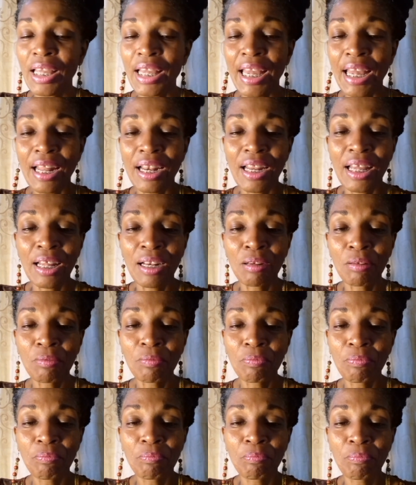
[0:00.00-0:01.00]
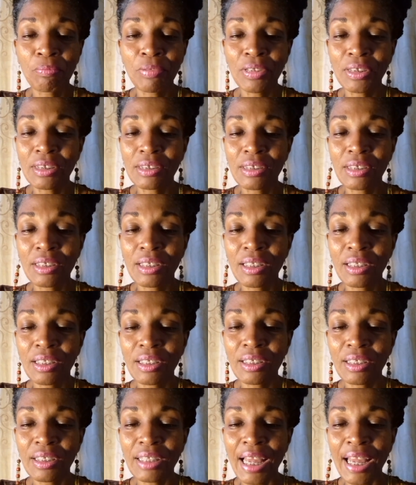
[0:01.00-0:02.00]
I
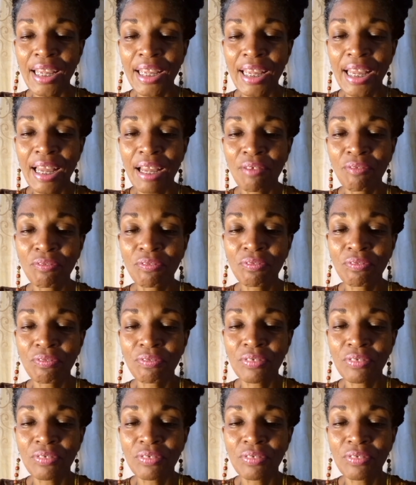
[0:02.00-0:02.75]
have